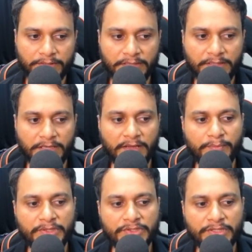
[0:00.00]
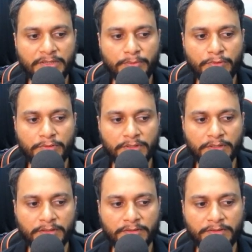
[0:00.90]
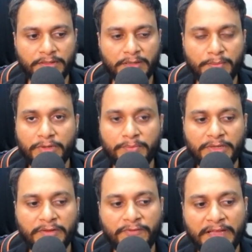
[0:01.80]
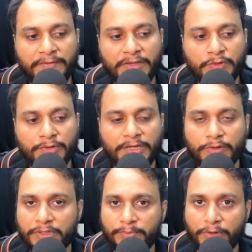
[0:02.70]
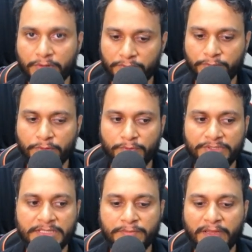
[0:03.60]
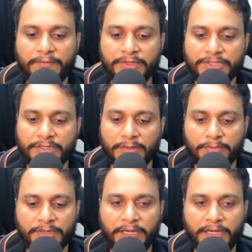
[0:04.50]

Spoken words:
then they have mentioned about the number being 5 into 10 to the power of 4, which is 5 digit number,